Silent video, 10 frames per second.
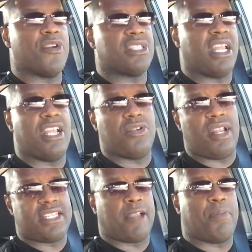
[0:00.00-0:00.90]
First thing they do,
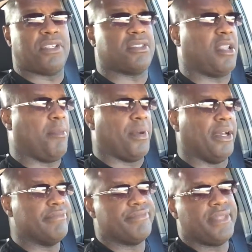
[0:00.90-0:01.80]
they take pictures of their
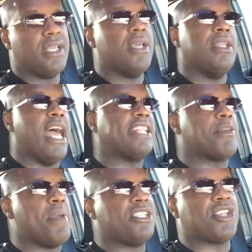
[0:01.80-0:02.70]
butt. That
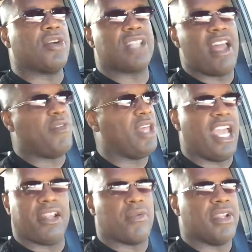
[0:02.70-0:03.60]
to me shows a level of
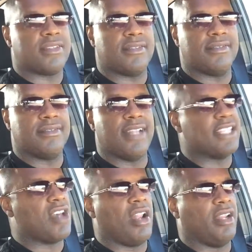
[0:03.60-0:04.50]
ignorance.
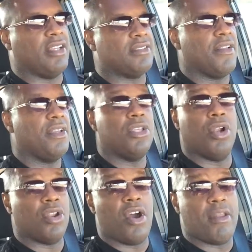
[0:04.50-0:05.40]
That's all it is.
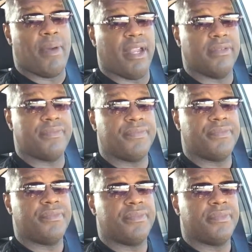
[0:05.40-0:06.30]
You don't know any better.
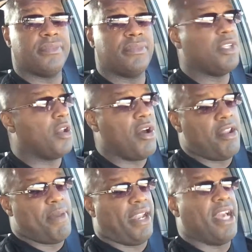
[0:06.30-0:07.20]
You don't know
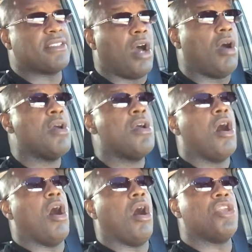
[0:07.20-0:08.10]
any better. That's all.
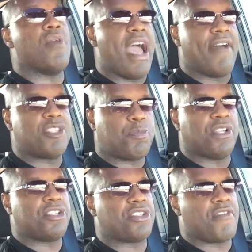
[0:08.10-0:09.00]
All you have is
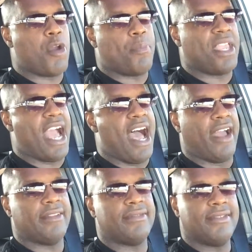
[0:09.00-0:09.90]
pictures of your
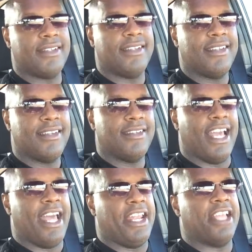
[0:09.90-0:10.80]
behind
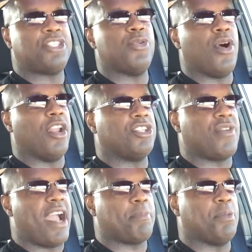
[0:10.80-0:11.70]
that you want to
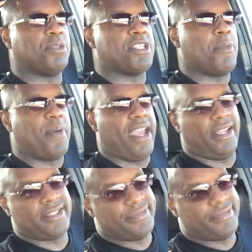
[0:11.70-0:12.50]
attract people to your page.